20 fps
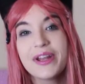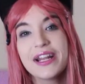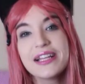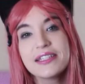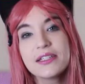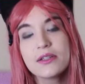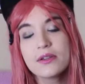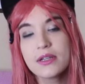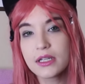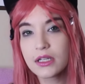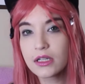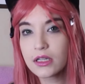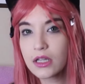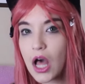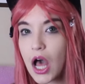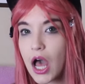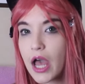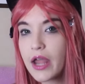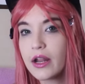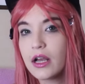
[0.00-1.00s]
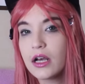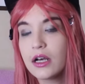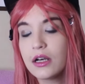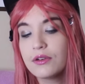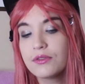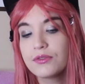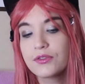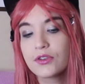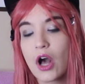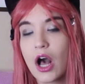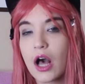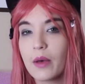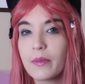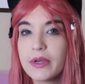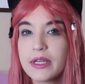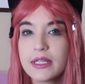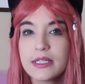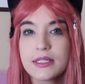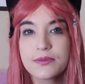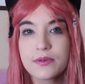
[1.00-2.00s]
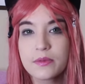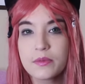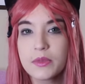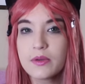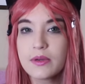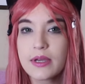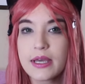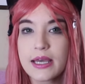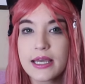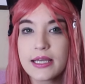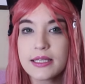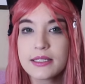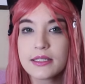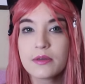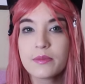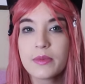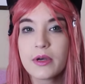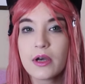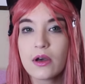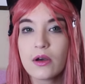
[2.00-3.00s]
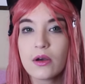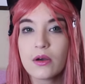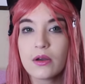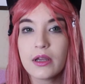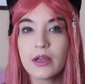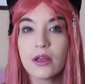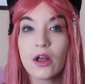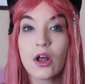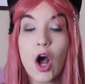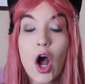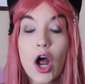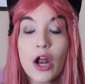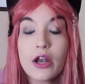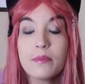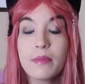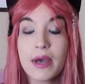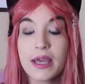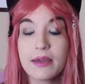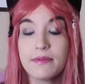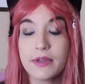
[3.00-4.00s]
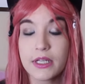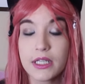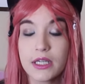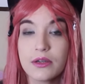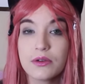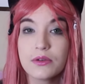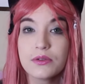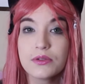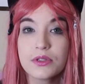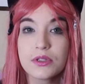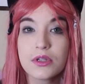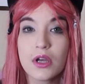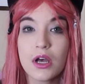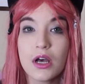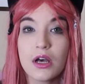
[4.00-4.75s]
but I still get a lot of comments from you guys about on my videos